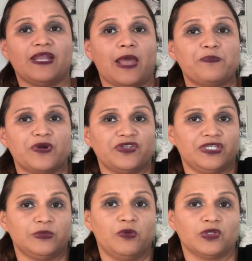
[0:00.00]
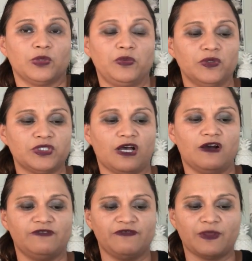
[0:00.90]
that I purchase multiples
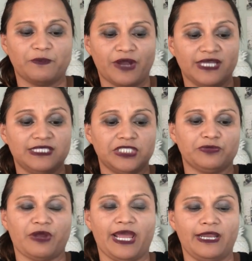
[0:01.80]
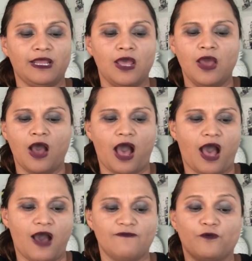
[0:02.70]
of, if the price is right,
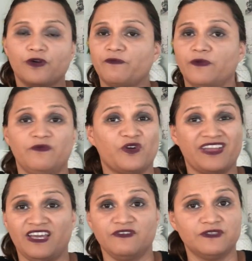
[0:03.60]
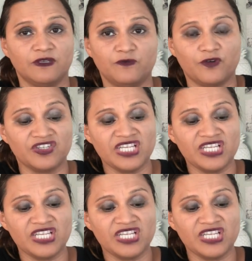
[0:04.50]
uh, for for gifts, for